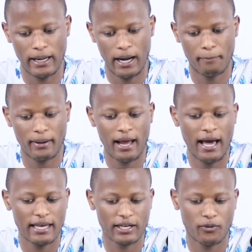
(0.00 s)

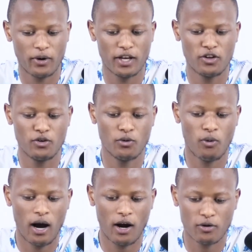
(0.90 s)
applying, when you
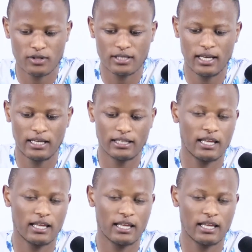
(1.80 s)
are considering